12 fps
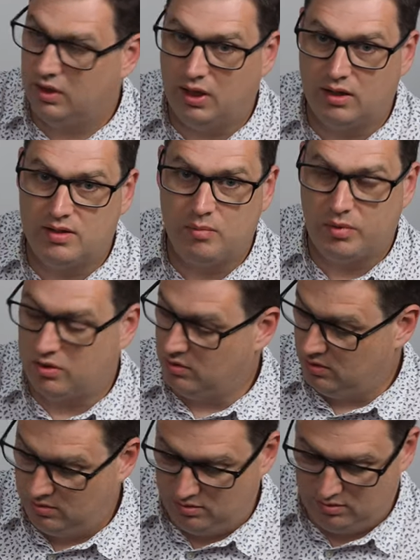Our
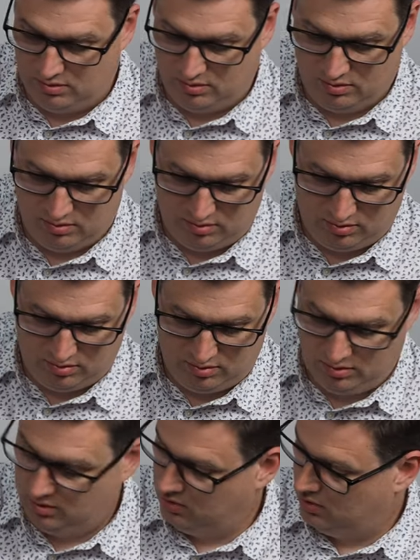typical
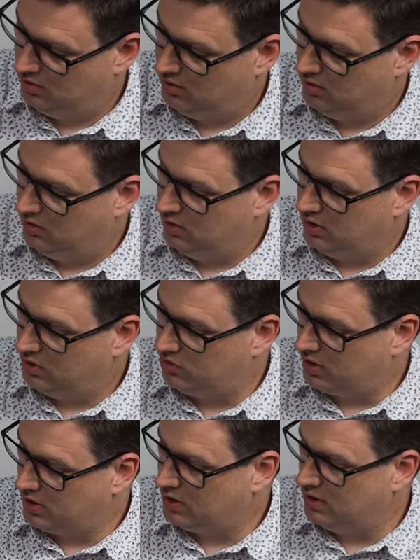
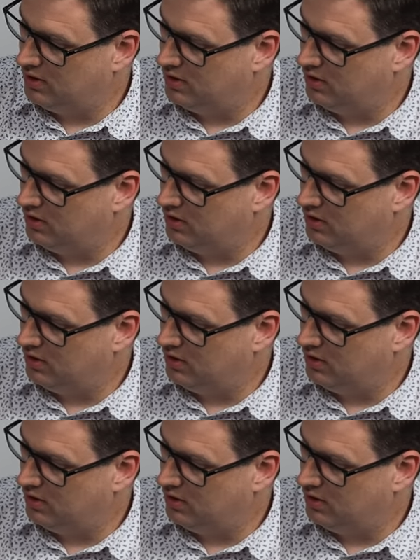instructions